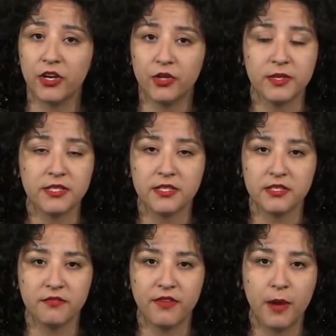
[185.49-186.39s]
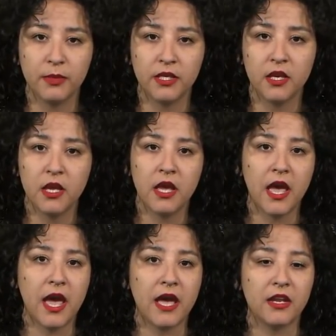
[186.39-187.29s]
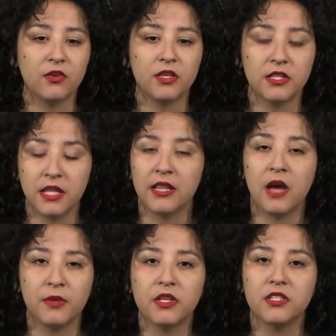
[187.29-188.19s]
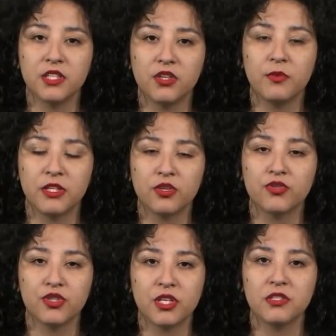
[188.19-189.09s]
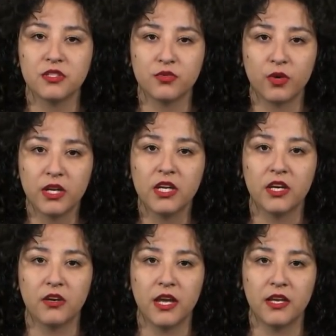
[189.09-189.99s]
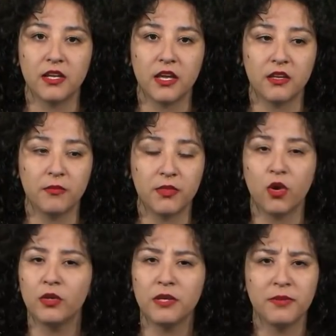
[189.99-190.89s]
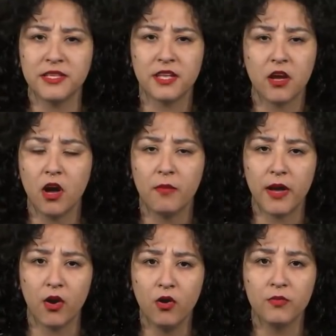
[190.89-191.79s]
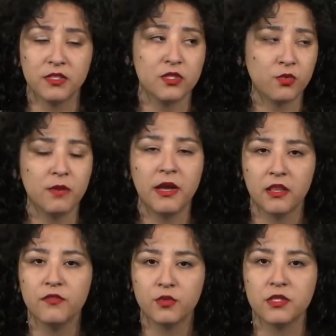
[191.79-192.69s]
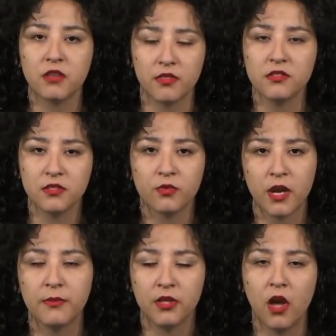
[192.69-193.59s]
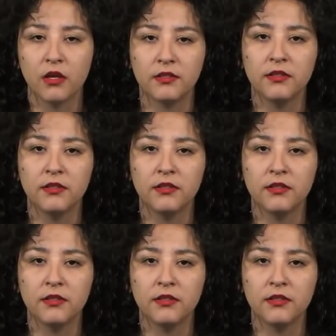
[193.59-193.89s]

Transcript: U.S. citizen family, and it'll allow me to continue my social justice work here. And the only place that I call my home, this is where my loved ones are. This is where I belong.